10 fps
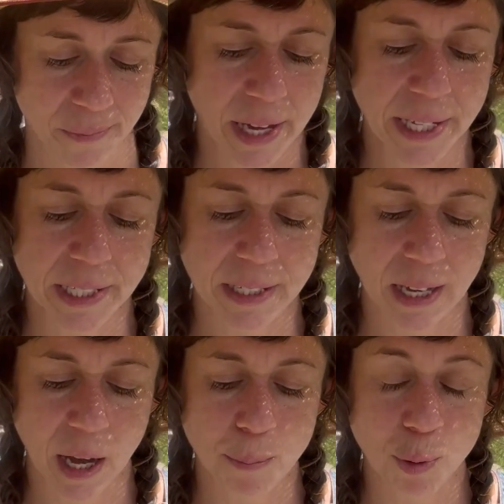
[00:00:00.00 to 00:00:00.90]
It's
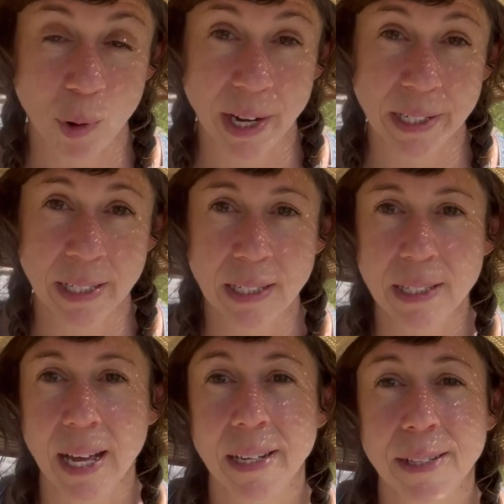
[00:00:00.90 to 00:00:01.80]
a presence
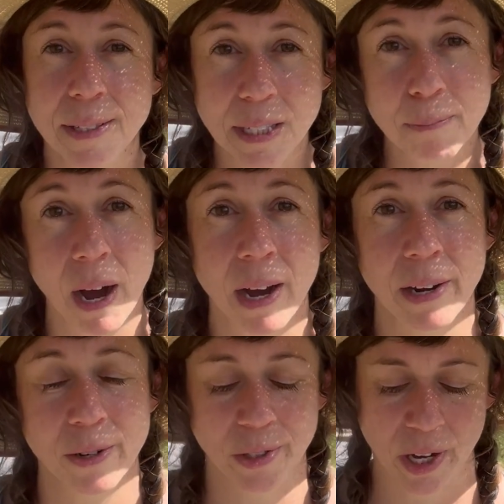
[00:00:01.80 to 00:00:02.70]
that
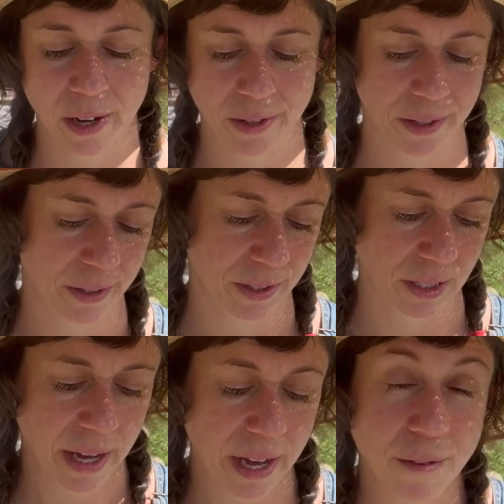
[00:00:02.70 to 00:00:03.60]
inspires
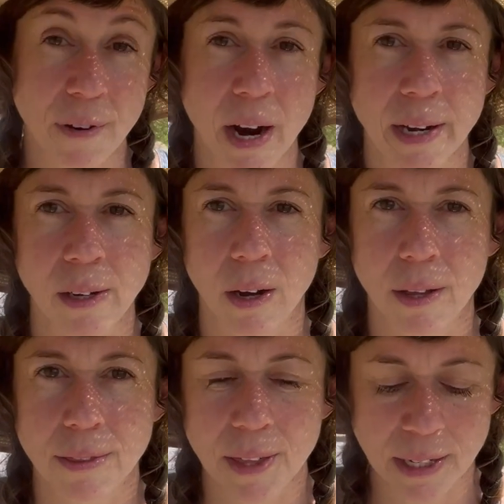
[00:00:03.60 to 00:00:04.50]
others, inviting
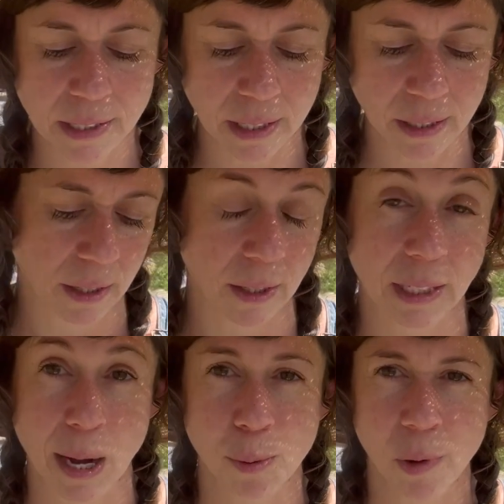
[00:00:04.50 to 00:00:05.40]
authentic
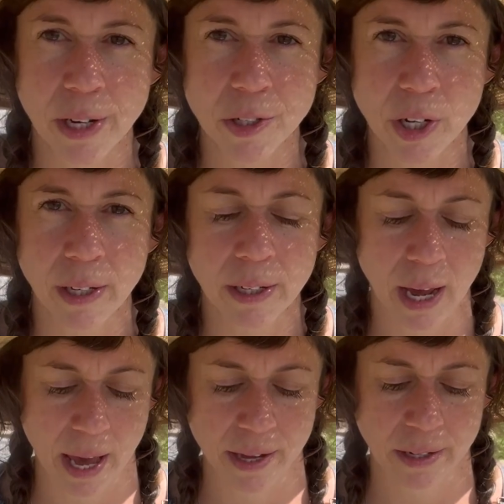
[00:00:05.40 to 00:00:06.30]
collaboration
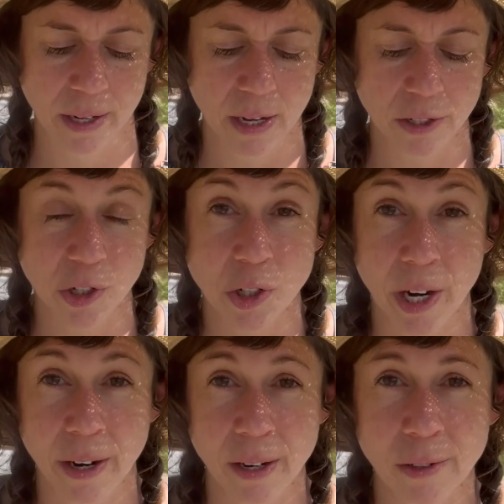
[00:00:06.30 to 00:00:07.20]
and
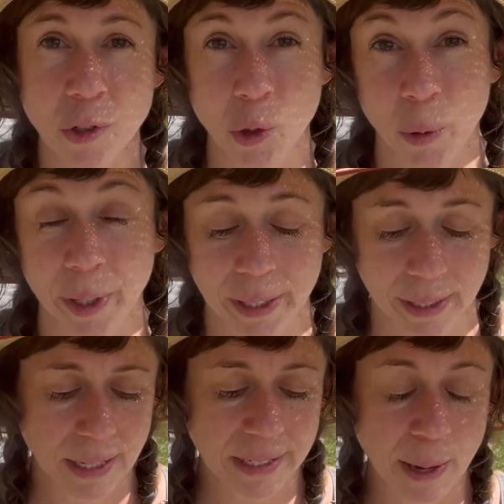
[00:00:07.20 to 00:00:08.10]
shared joy,
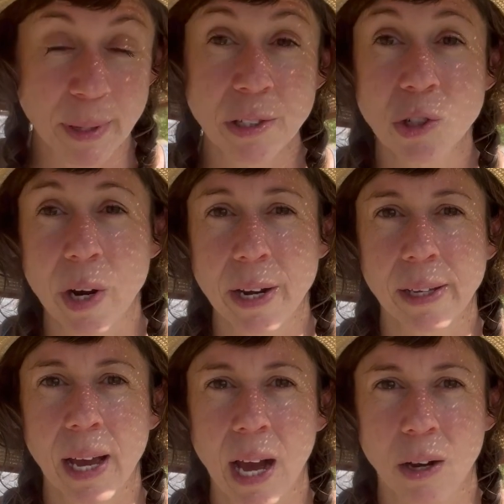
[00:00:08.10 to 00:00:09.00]

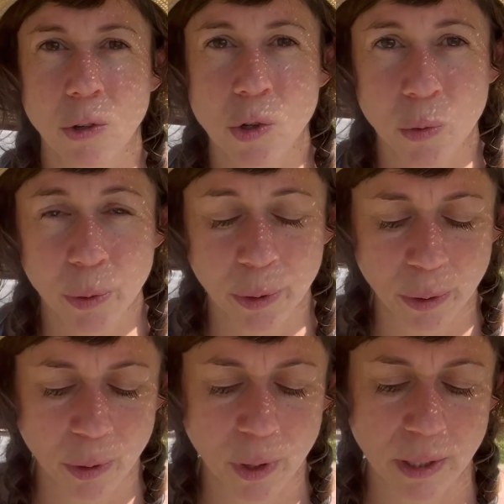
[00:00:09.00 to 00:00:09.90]
demonstrating how
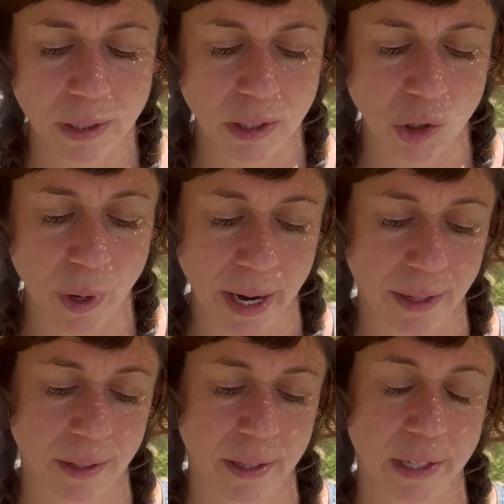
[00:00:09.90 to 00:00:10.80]
true
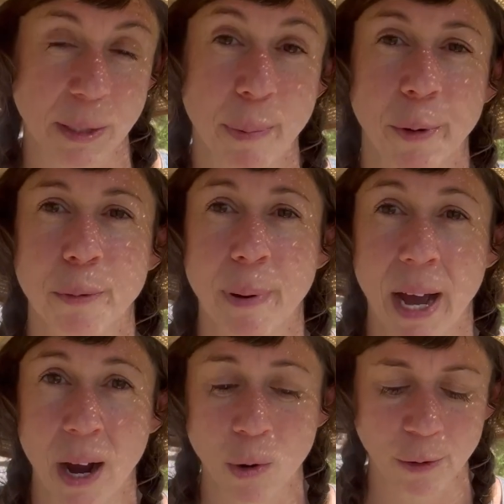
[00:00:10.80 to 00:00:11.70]
strength is both
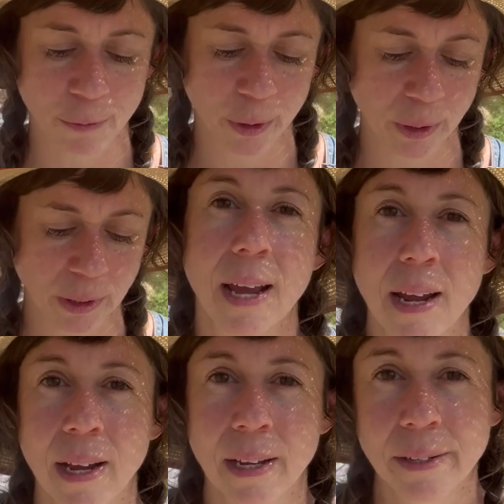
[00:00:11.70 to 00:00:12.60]
powerful
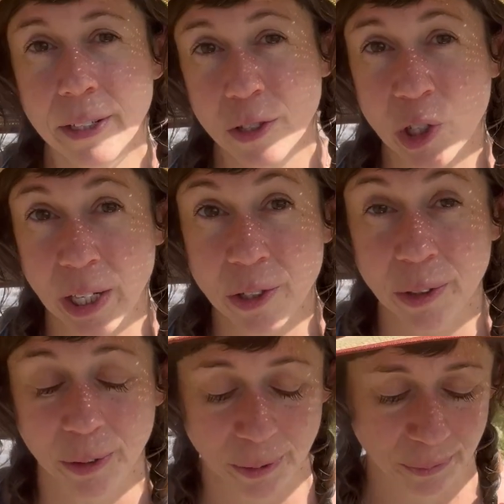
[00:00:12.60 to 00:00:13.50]
and
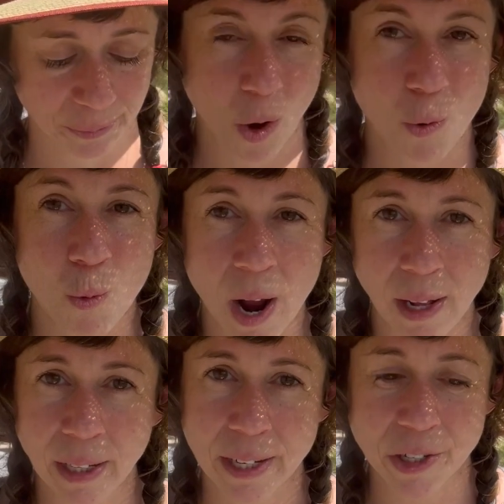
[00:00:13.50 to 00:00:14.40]
gentle.
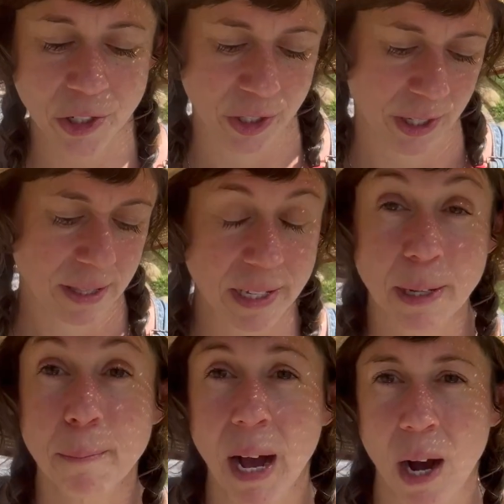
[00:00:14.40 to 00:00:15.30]
Relish this
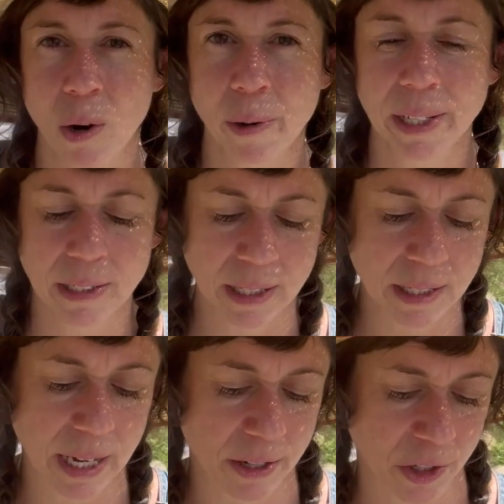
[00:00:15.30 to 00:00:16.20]
empowering
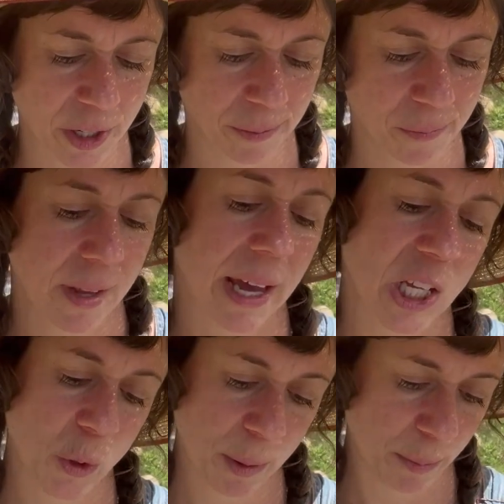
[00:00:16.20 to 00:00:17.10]
sensation
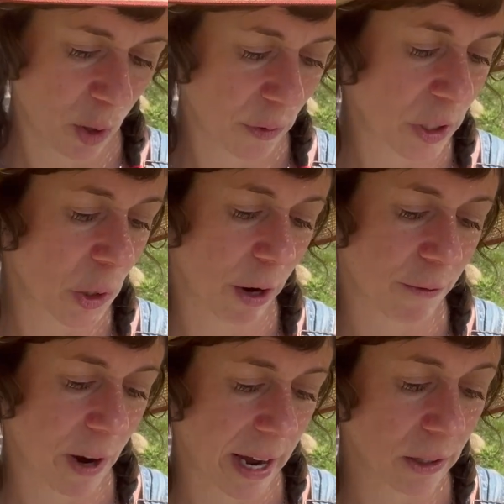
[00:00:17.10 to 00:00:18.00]
as we move into our
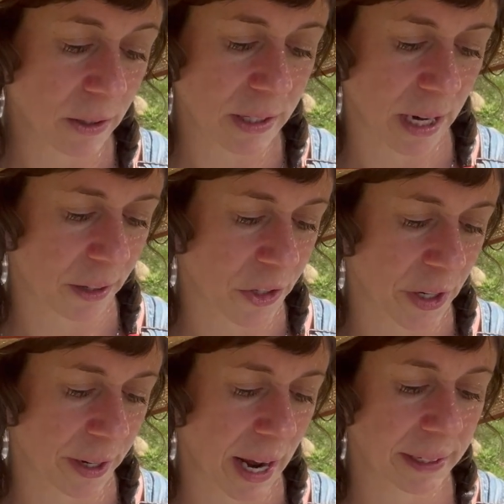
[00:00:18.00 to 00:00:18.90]
final
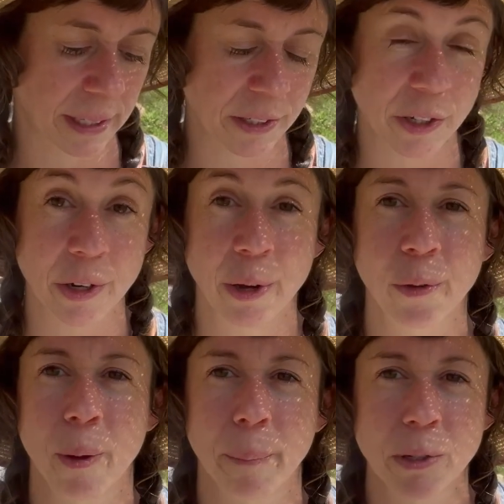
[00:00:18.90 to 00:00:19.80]
section and get to know
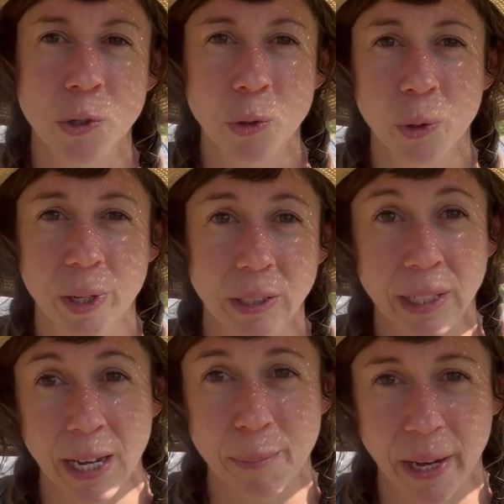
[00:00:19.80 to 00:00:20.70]
the mature
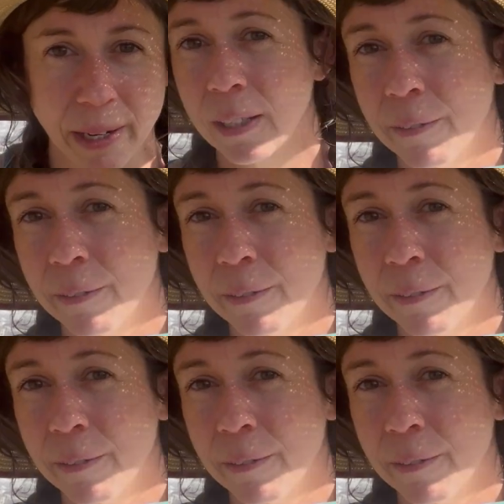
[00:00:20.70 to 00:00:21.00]
type 8.